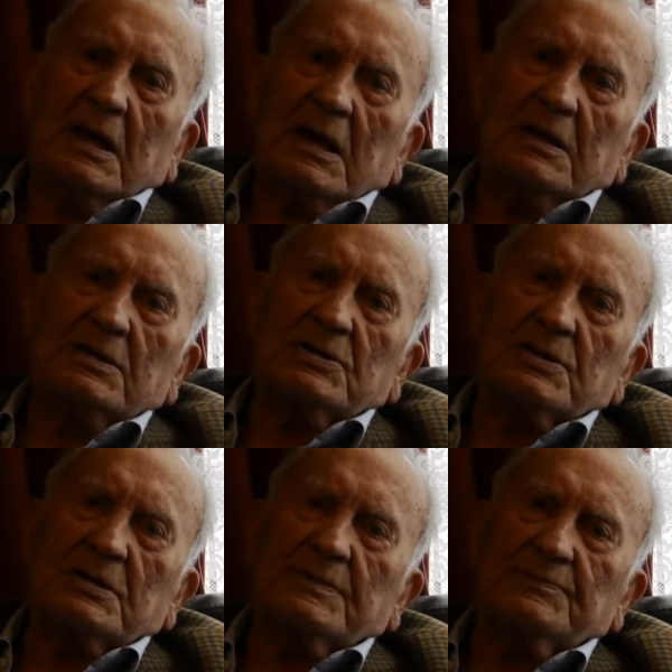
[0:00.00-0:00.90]
And
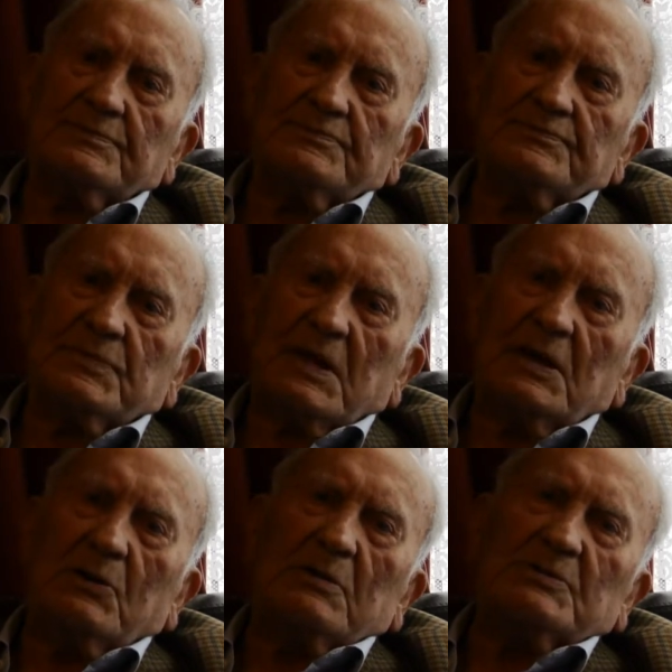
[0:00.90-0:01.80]
uh,
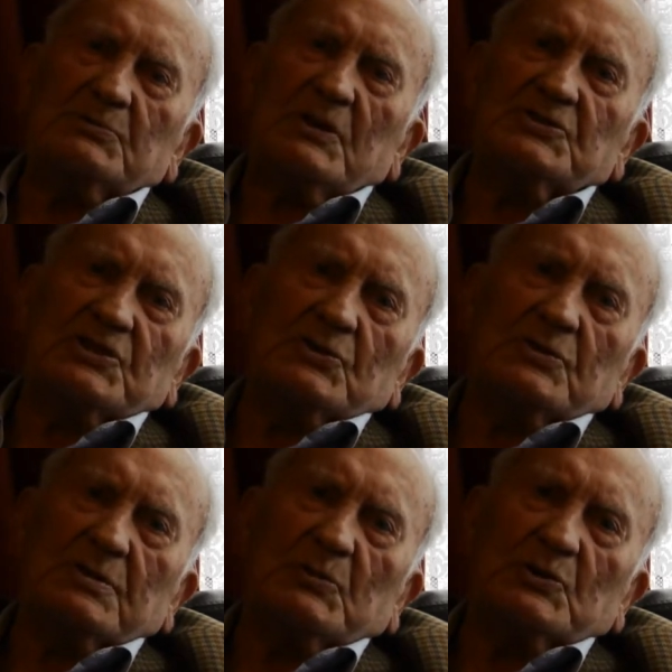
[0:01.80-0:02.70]
he always wanted to go
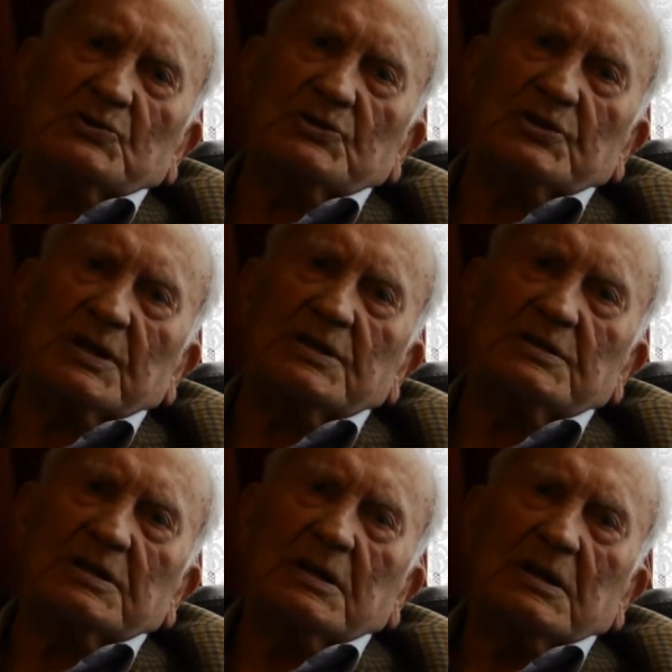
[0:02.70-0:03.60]
in the motor trade
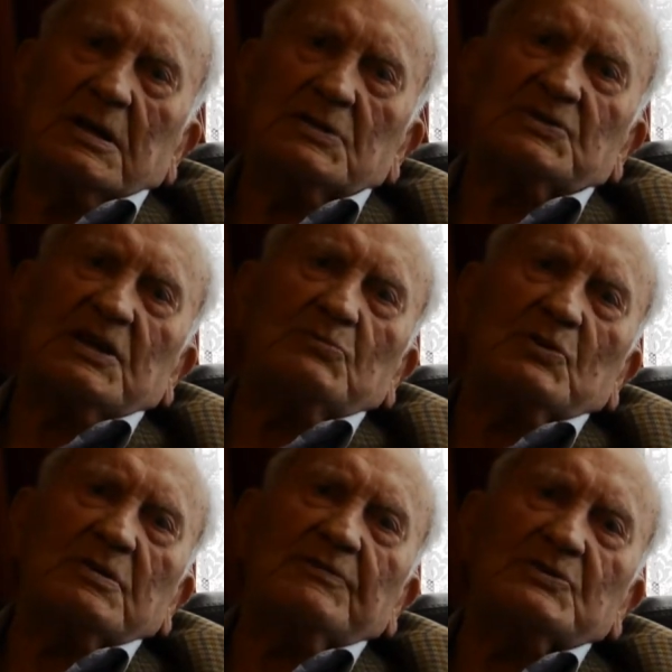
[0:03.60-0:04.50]
instead of
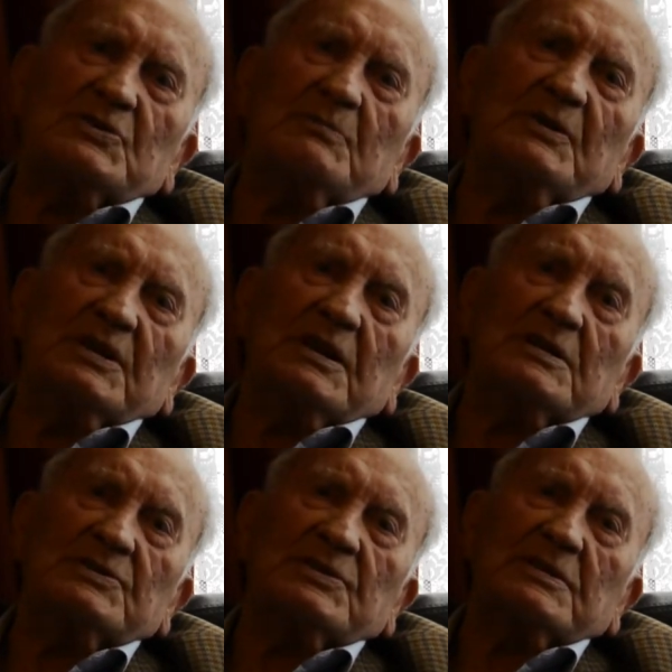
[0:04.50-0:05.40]
working for somebody
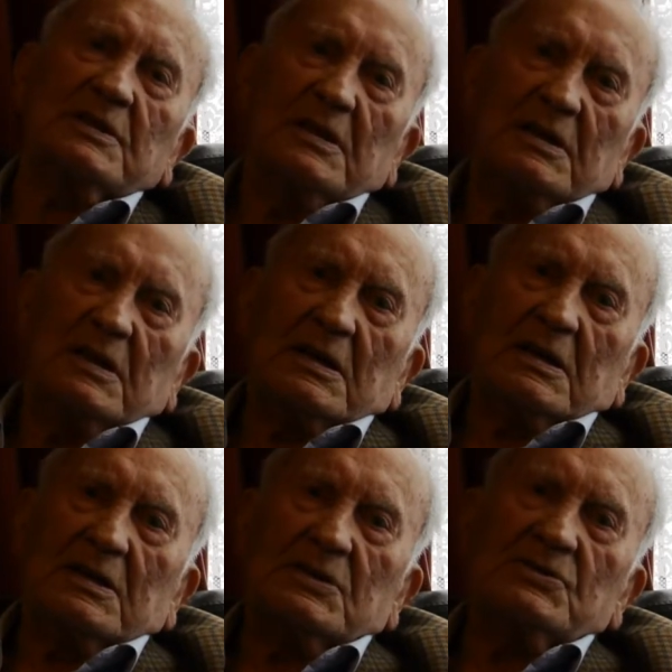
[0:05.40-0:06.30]
else.
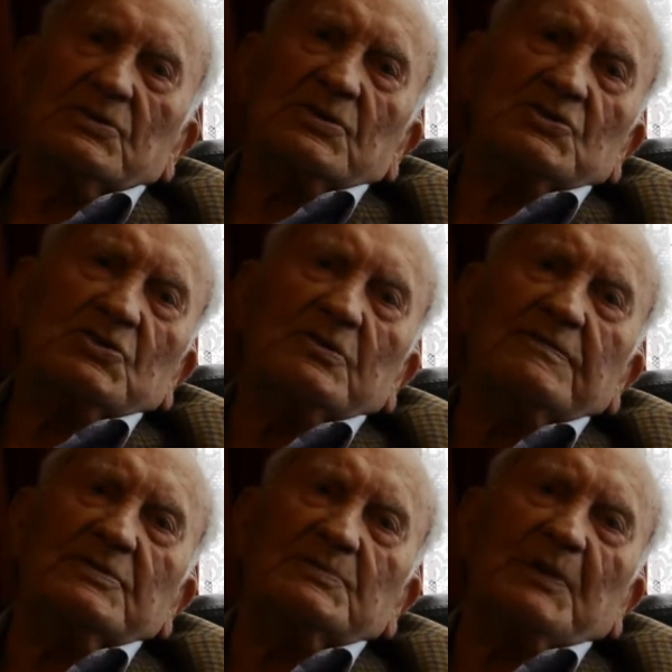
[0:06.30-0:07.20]
So the two of
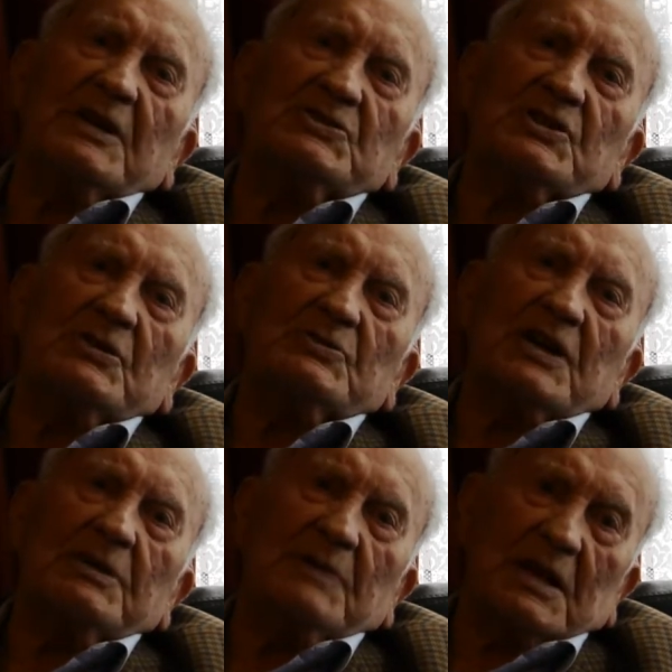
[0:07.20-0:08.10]
us branched out
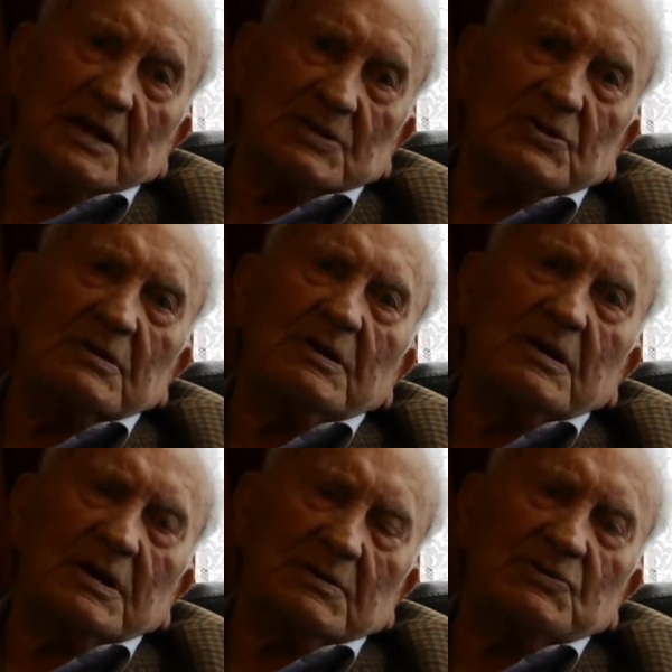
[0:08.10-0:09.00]
anyway later.
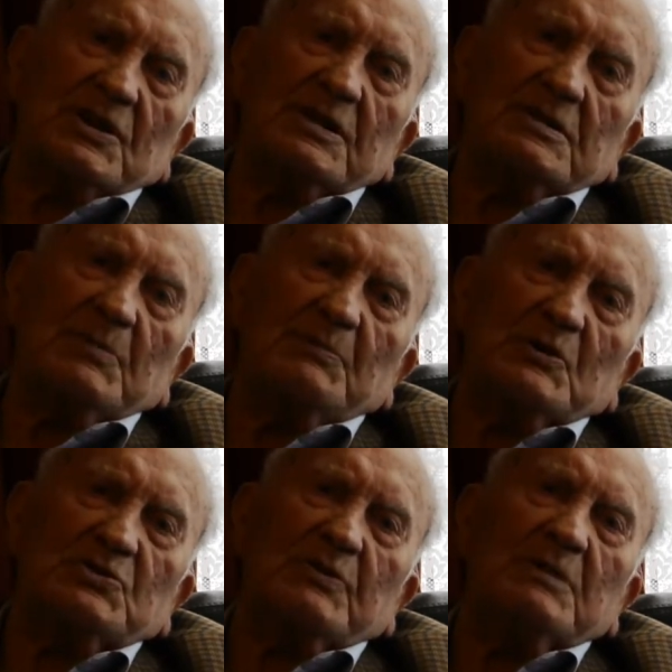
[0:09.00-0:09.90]
I joined him
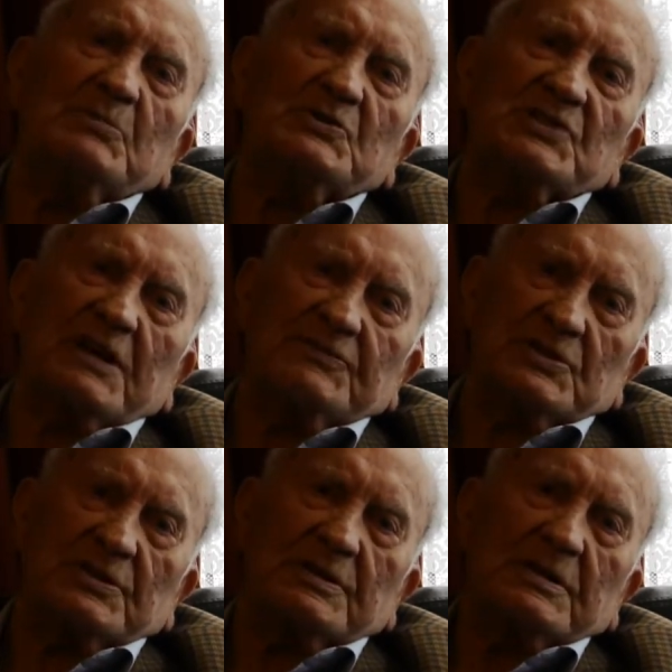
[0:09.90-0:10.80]
about 12 months after